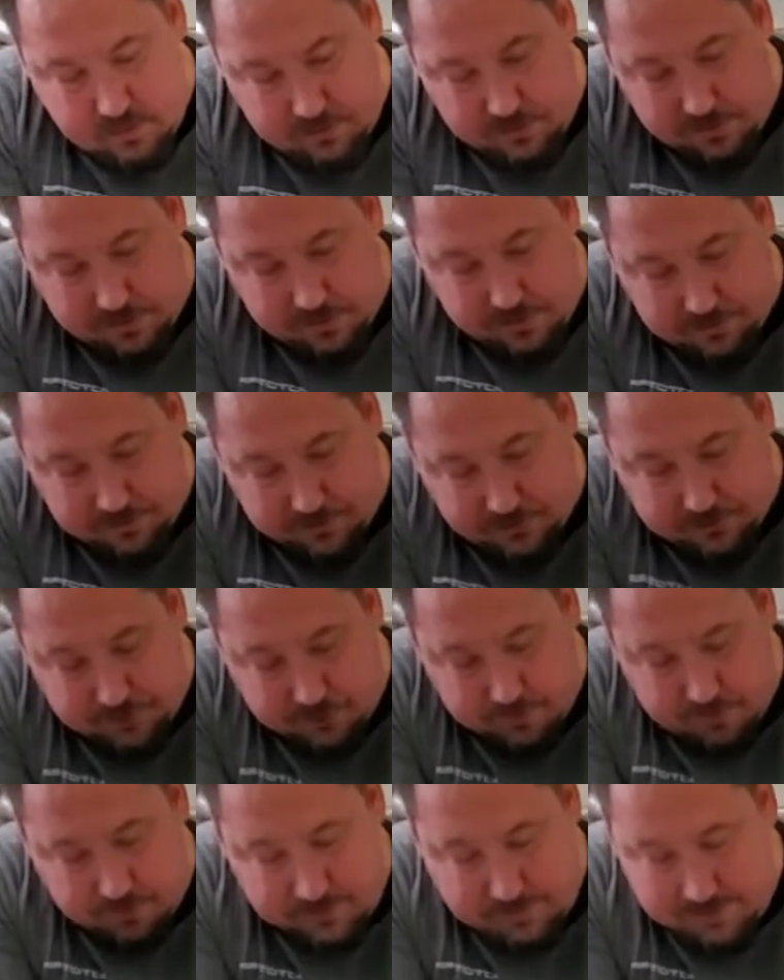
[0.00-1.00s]
you can use a
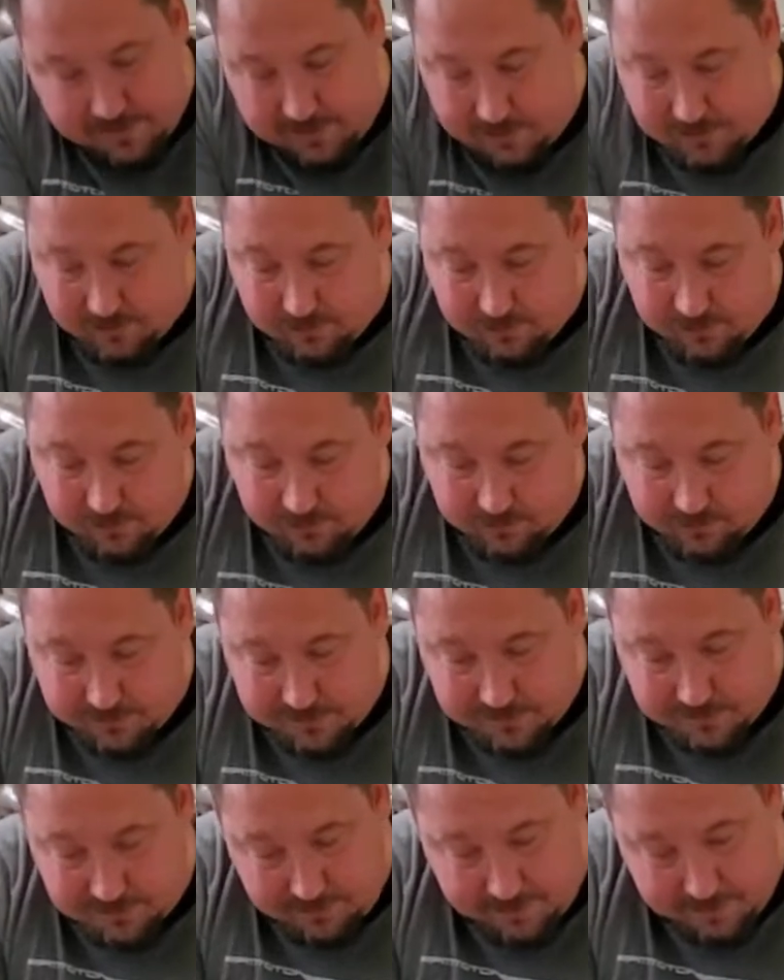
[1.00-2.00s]
Sharpie or a
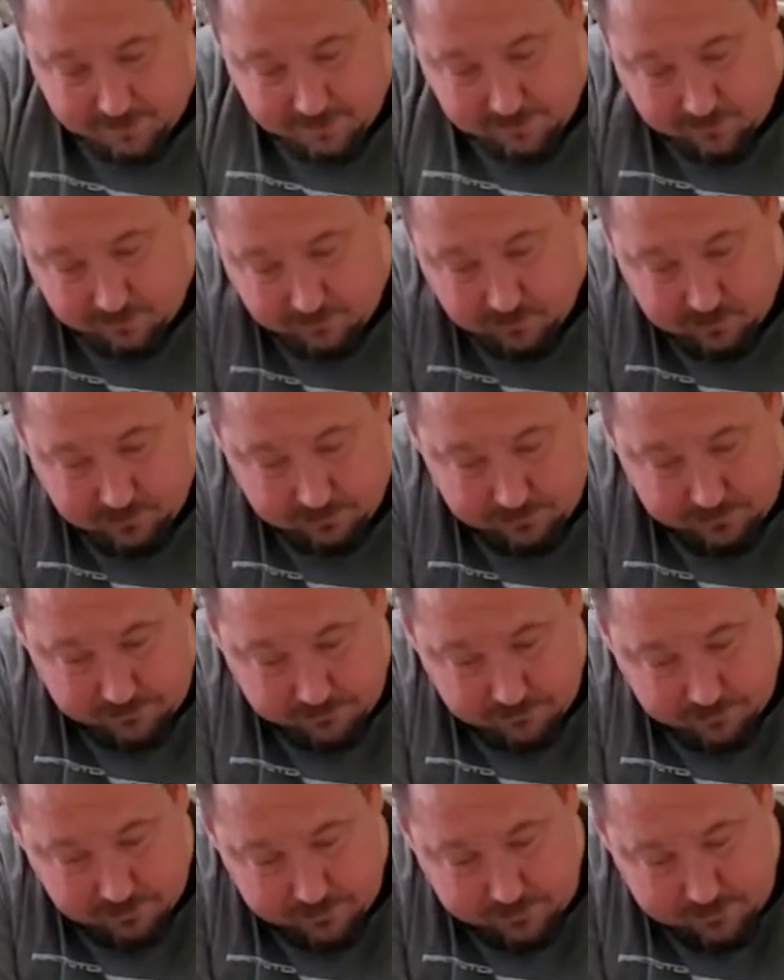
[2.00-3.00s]
grease pen, whatever
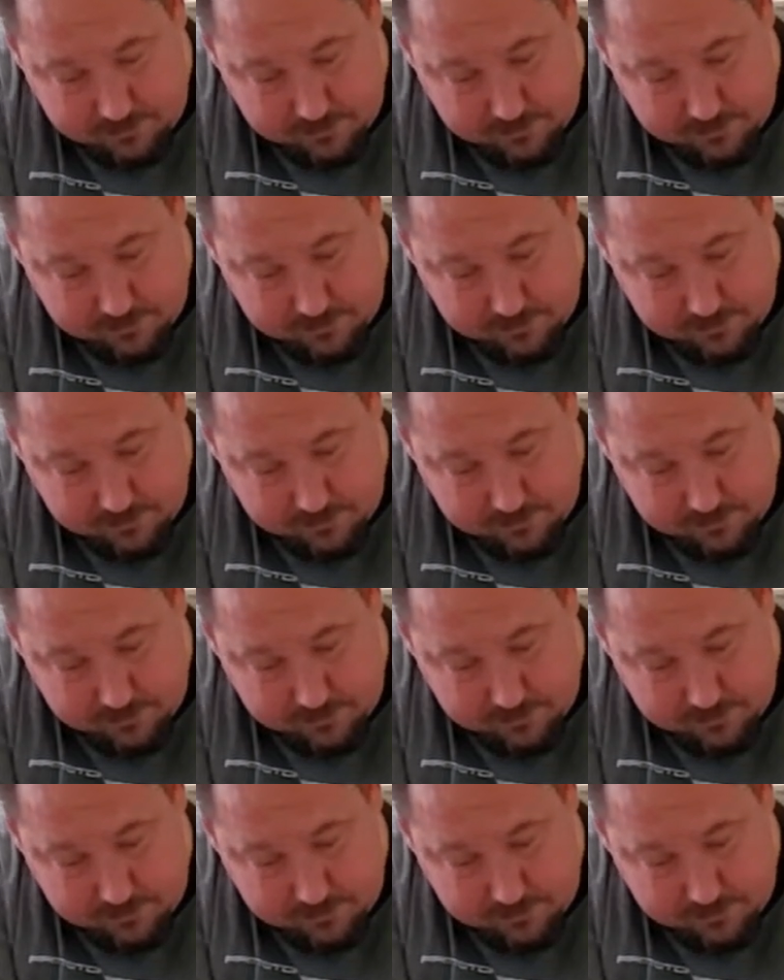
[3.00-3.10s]
you like.